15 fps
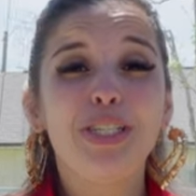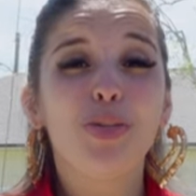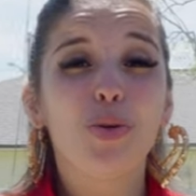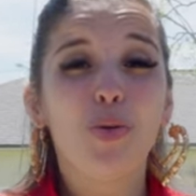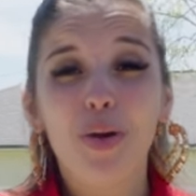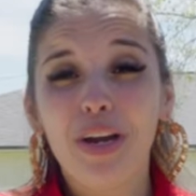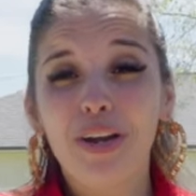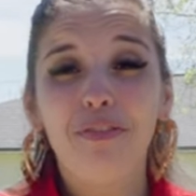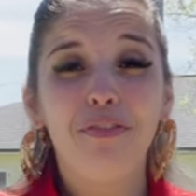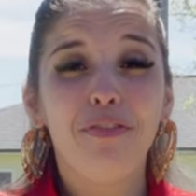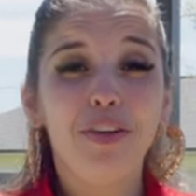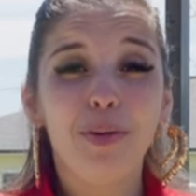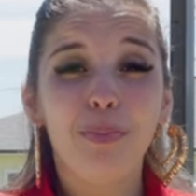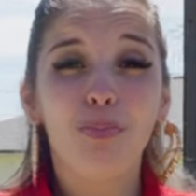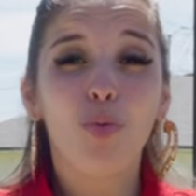square
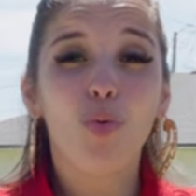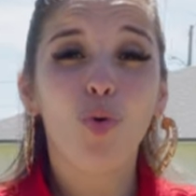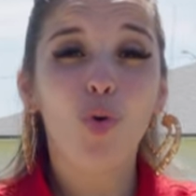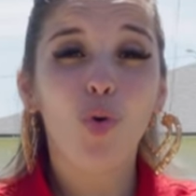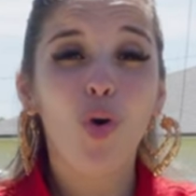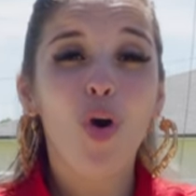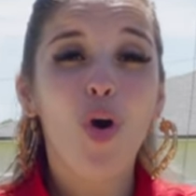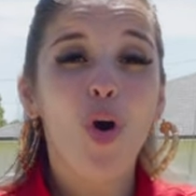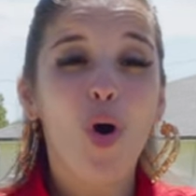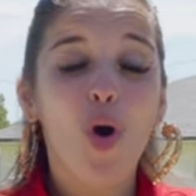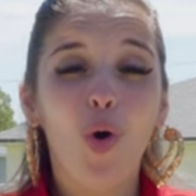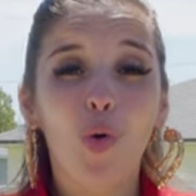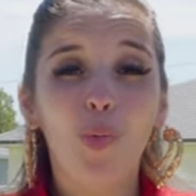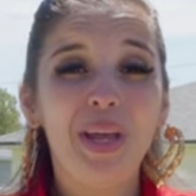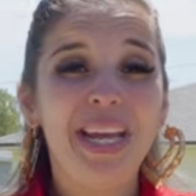foot pool
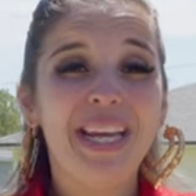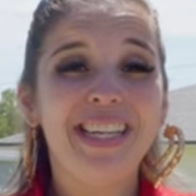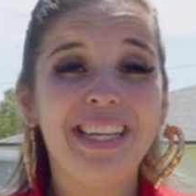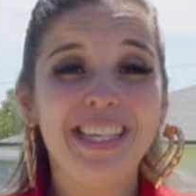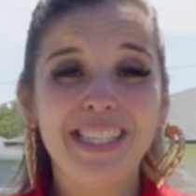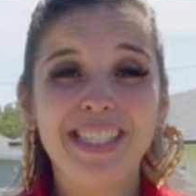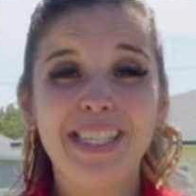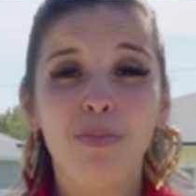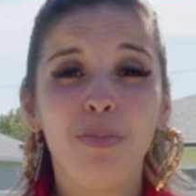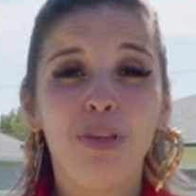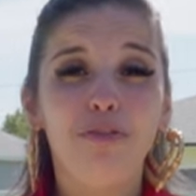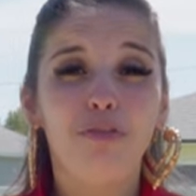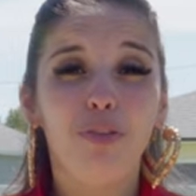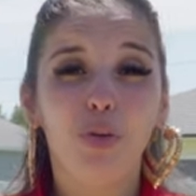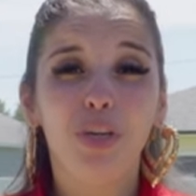home in
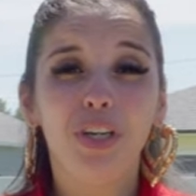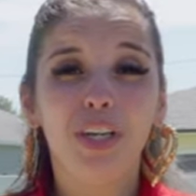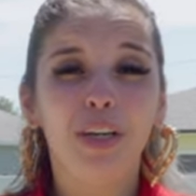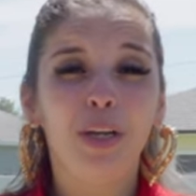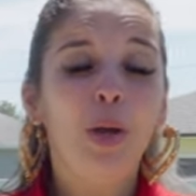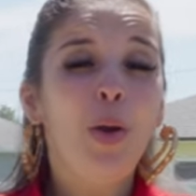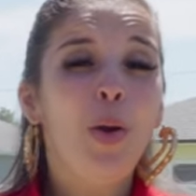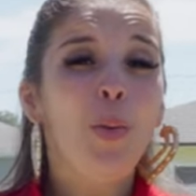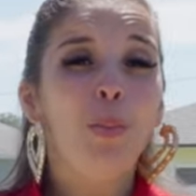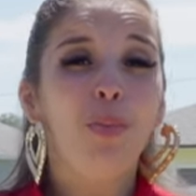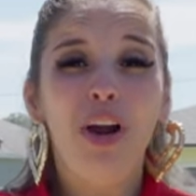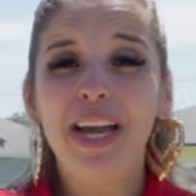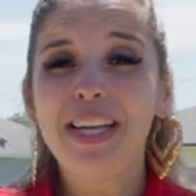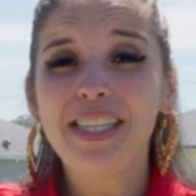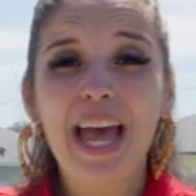Kissimmee, Florida,
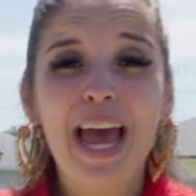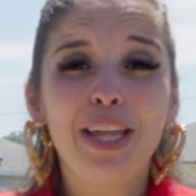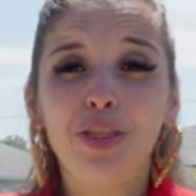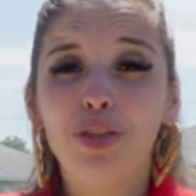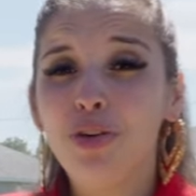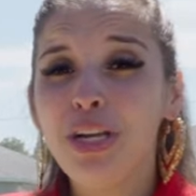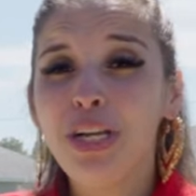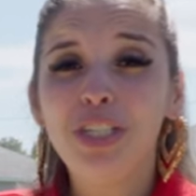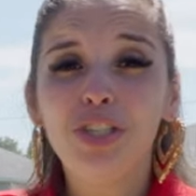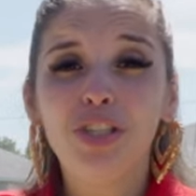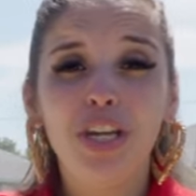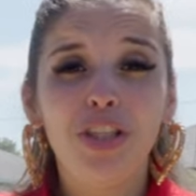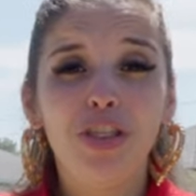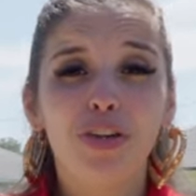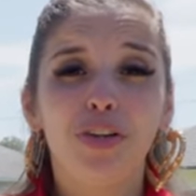priced at
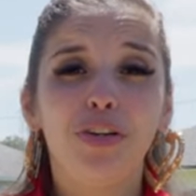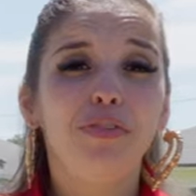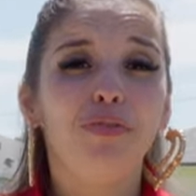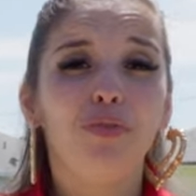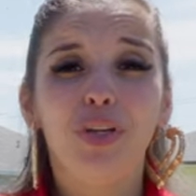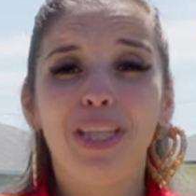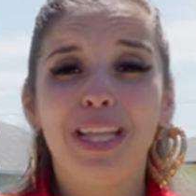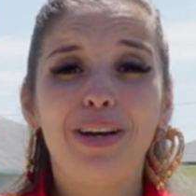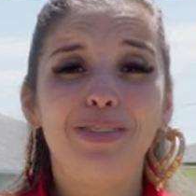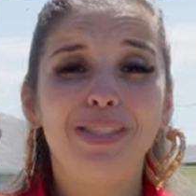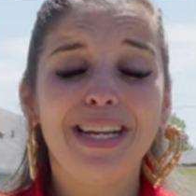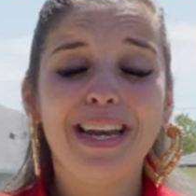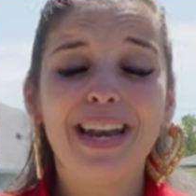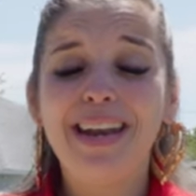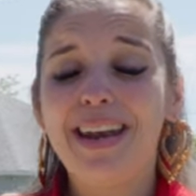
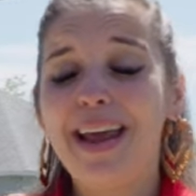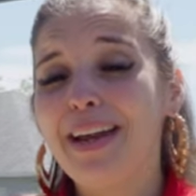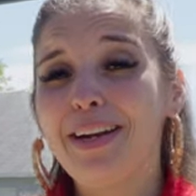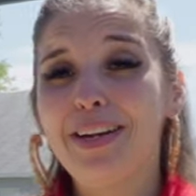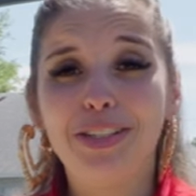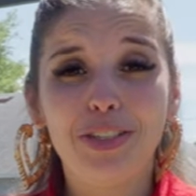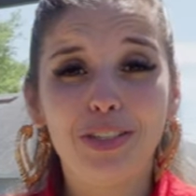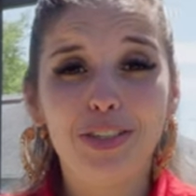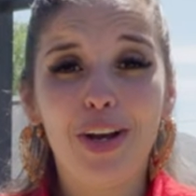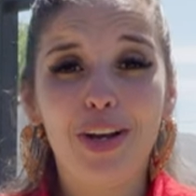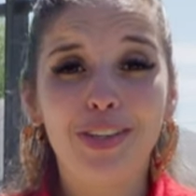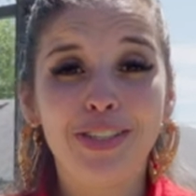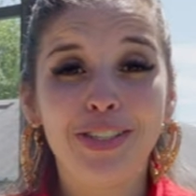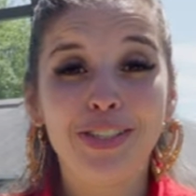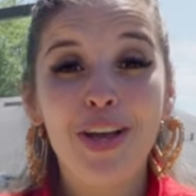
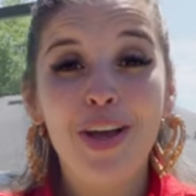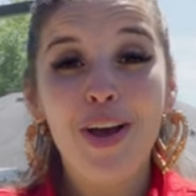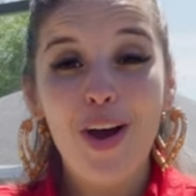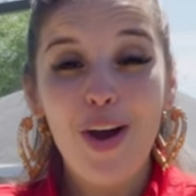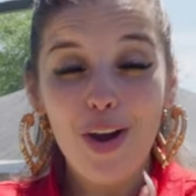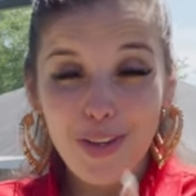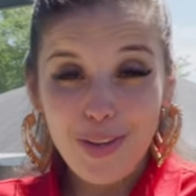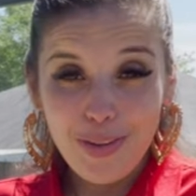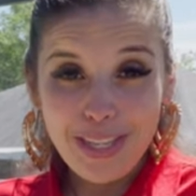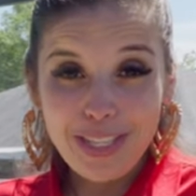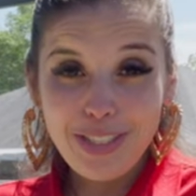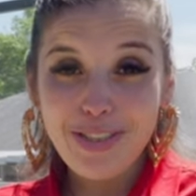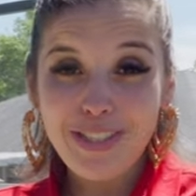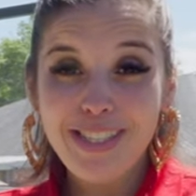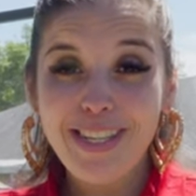$334,900. Are you
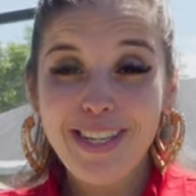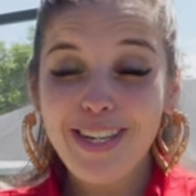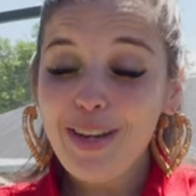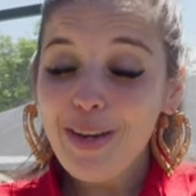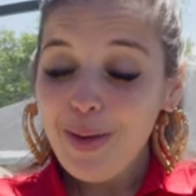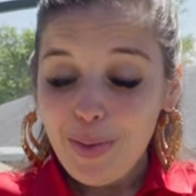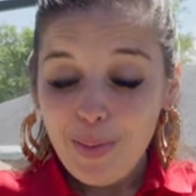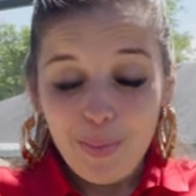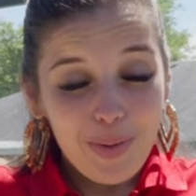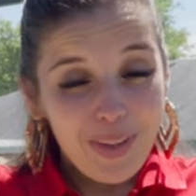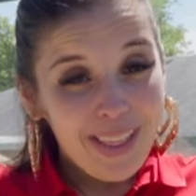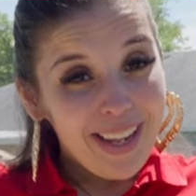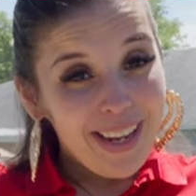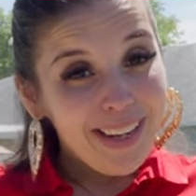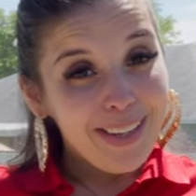interested? Well
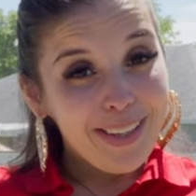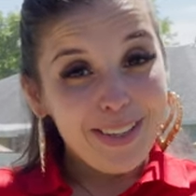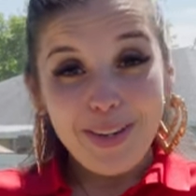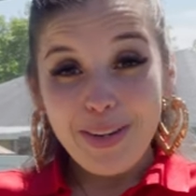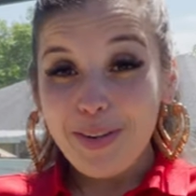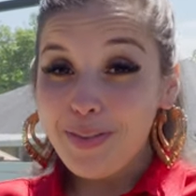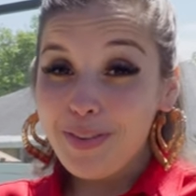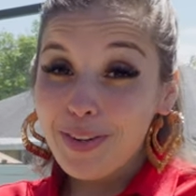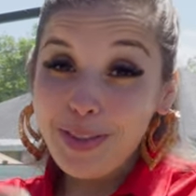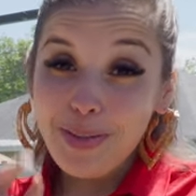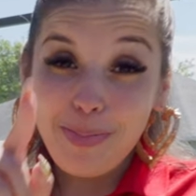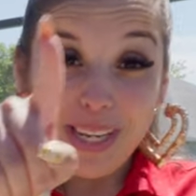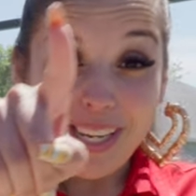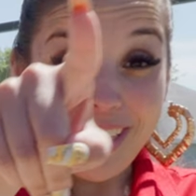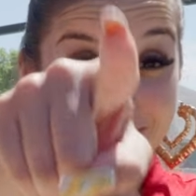then look no further
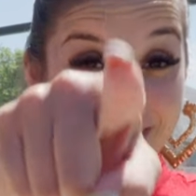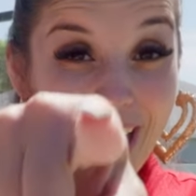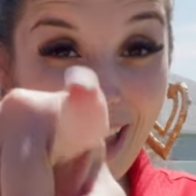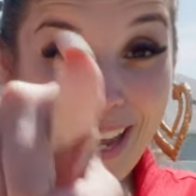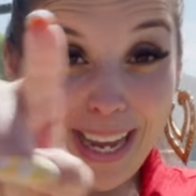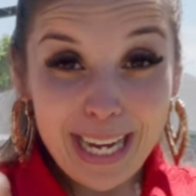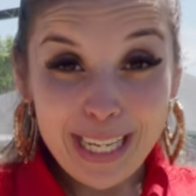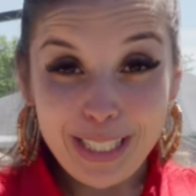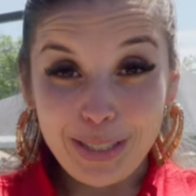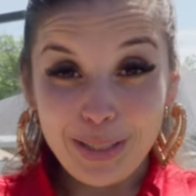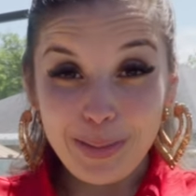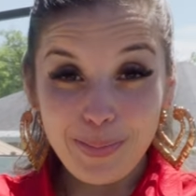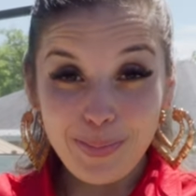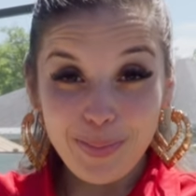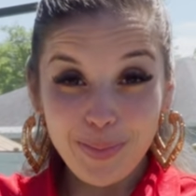because I got you.